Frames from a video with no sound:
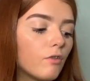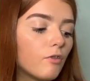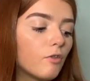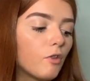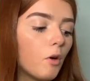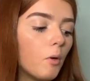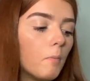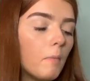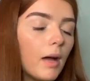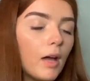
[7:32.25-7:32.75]

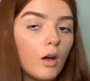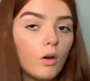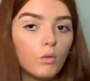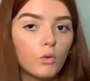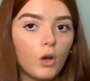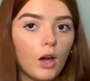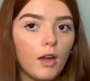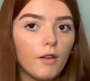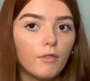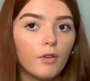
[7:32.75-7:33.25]
from my old
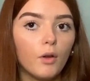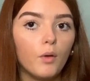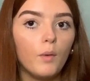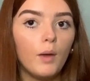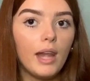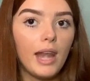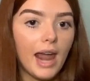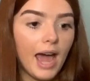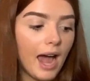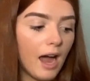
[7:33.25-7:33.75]

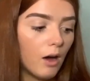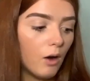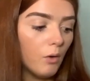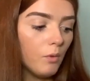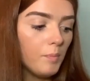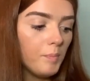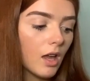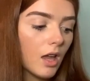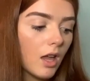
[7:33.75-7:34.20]
iPhone now,